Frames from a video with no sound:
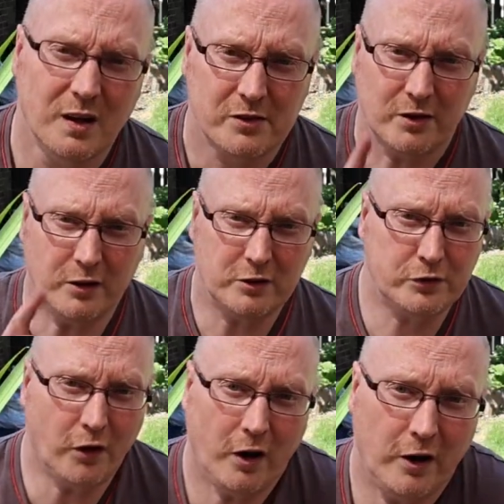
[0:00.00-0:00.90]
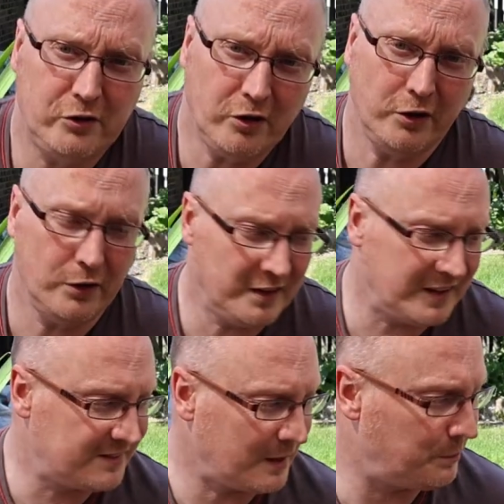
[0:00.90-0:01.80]
So I just thought I'd show you an
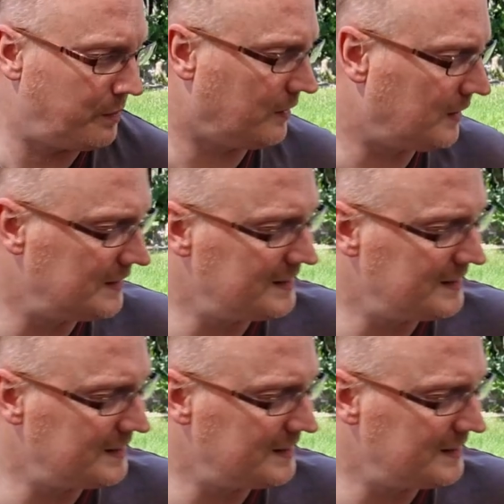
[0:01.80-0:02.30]
example.